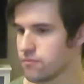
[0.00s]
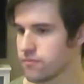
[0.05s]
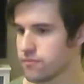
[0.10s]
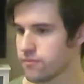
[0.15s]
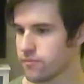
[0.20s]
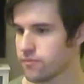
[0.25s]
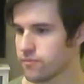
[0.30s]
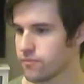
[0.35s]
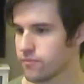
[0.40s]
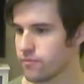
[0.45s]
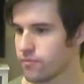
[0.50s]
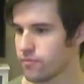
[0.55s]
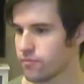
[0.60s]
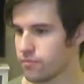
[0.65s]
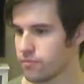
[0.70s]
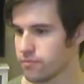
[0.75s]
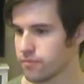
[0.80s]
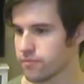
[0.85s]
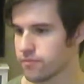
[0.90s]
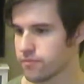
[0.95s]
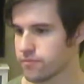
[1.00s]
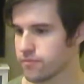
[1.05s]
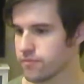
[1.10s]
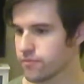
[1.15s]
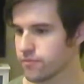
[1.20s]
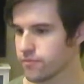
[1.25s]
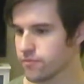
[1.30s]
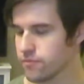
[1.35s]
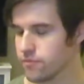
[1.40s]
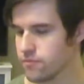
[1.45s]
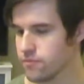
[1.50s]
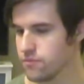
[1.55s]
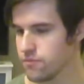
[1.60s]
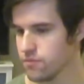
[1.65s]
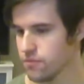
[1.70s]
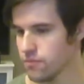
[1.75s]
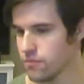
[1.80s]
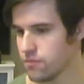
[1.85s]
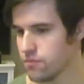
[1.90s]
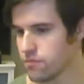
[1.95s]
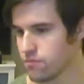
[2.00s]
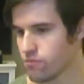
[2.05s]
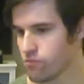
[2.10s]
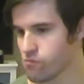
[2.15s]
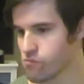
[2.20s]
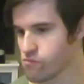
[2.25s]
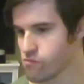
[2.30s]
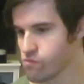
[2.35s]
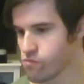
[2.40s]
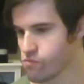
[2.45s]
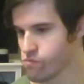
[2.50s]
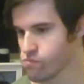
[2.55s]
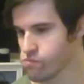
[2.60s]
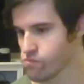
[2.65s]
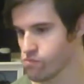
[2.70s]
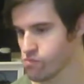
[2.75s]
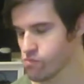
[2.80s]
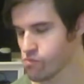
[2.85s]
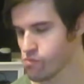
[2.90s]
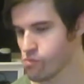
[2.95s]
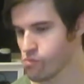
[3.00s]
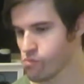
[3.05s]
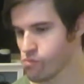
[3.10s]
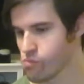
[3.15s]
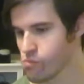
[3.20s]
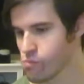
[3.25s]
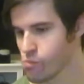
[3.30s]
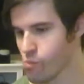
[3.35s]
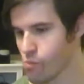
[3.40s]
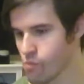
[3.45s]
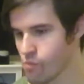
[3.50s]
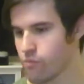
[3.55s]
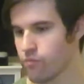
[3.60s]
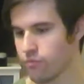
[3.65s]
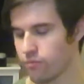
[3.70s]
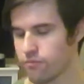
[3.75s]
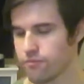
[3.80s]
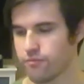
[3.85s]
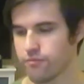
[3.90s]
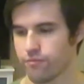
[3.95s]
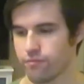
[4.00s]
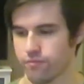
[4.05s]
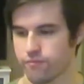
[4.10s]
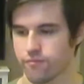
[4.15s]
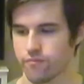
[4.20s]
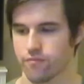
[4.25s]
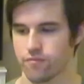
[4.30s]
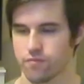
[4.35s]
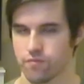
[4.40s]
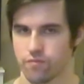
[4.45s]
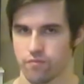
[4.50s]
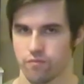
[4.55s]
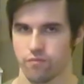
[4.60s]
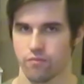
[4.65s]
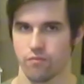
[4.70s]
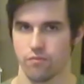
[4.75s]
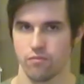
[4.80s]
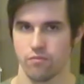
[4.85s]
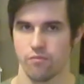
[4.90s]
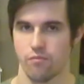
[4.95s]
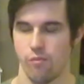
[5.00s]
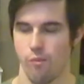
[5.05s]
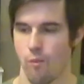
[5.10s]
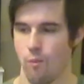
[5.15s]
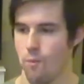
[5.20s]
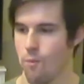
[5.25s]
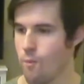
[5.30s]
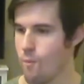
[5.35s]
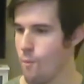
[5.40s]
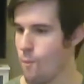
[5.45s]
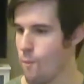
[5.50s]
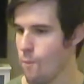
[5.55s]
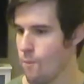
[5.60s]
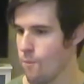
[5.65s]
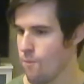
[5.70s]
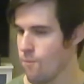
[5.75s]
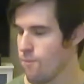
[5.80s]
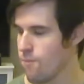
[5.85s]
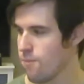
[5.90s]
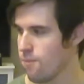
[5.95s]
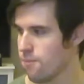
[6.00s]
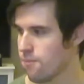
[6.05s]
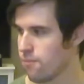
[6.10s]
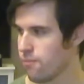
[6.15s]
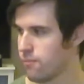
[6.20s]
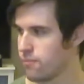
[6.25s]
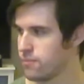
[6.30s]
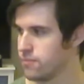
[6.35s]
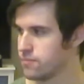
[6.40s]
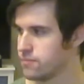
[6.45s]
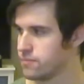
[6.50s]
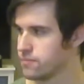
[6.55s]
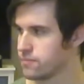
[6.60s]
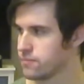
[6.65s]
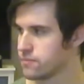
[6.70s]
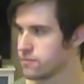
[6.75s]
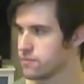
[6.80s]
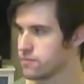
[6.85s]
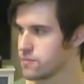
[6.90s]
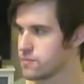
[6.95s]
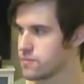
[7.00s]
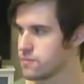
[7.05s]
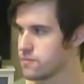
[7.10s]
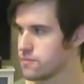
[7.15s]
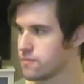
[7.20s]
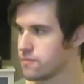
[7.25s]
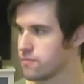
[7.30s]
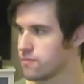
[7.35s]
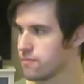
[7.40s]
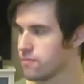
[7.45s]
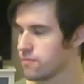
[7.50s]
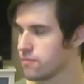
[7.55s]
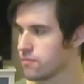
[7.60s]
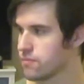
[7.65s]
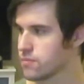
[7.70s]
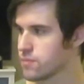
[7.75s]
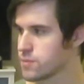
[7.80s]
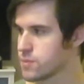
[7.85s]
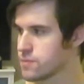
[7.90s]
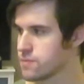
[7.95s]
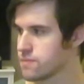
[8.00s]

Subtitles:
The person shown says nothing.